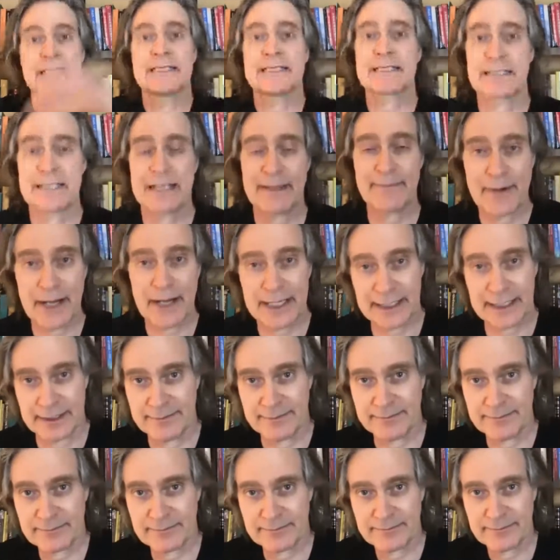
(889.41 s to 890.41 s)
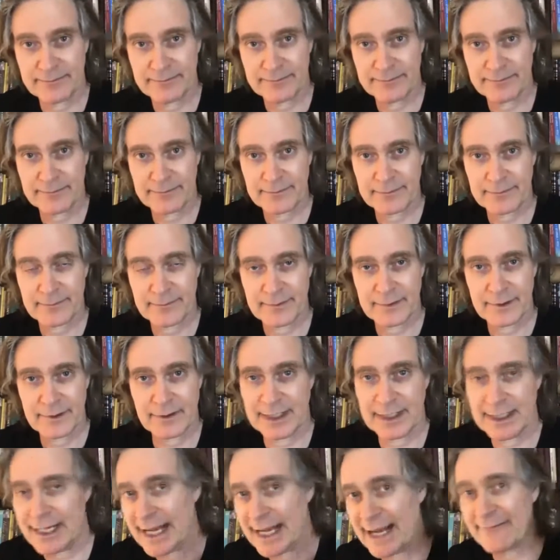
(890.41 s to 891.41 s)
step on in,
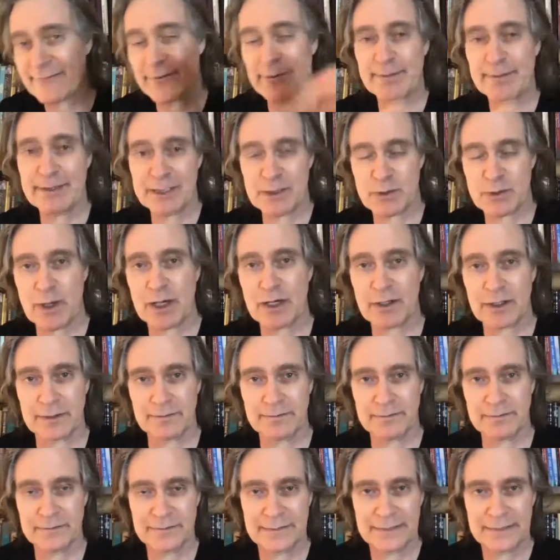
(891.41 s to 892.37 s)
right? Everybody's welcome.